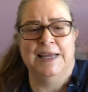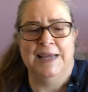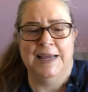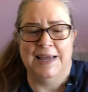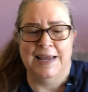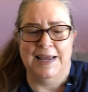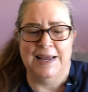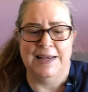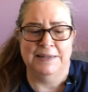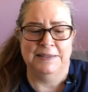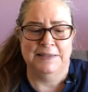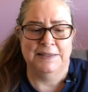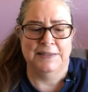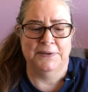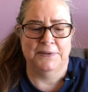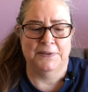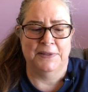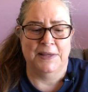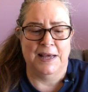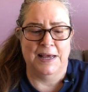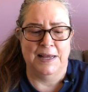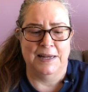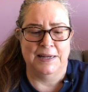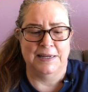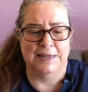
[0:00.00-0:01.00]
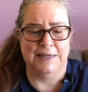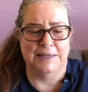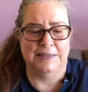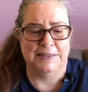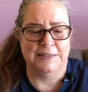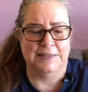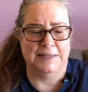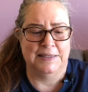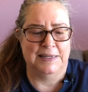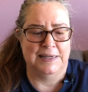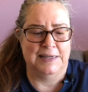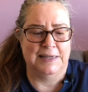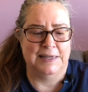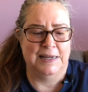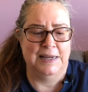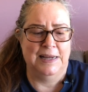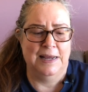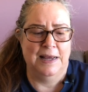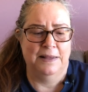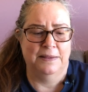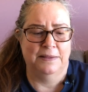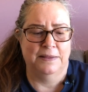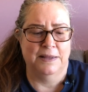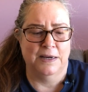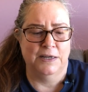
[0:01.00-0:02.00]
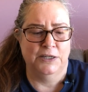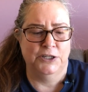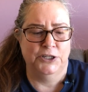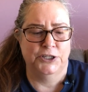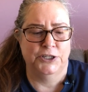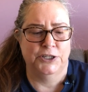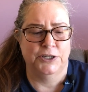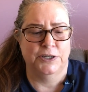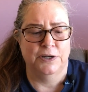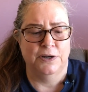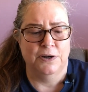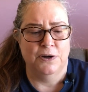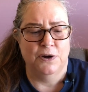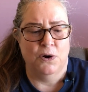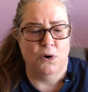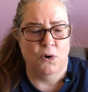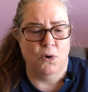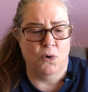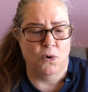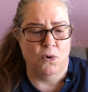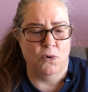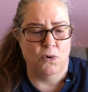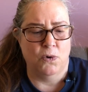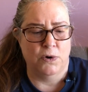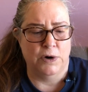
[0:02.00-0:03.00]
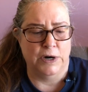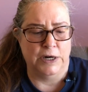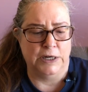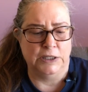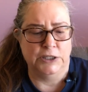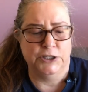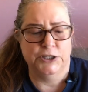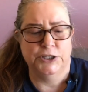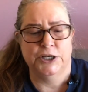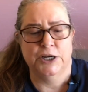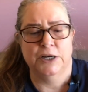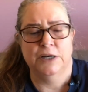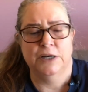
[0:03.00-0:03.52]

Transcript: And so that is the Lush Orange